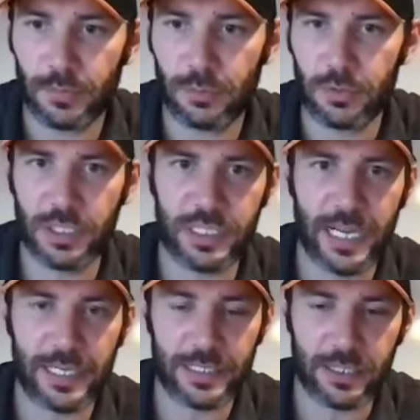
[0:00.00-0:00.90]
just going to
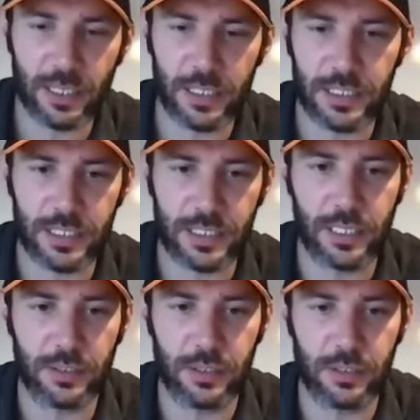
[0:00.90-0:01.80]
tag these guys in a
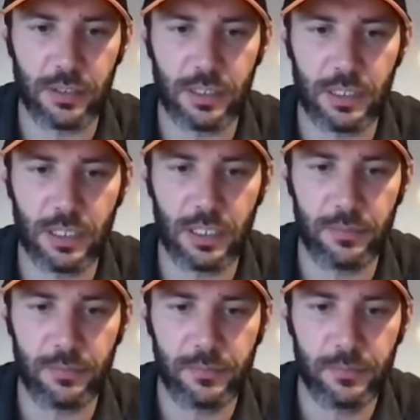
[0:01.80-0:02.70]
sec so you can see it.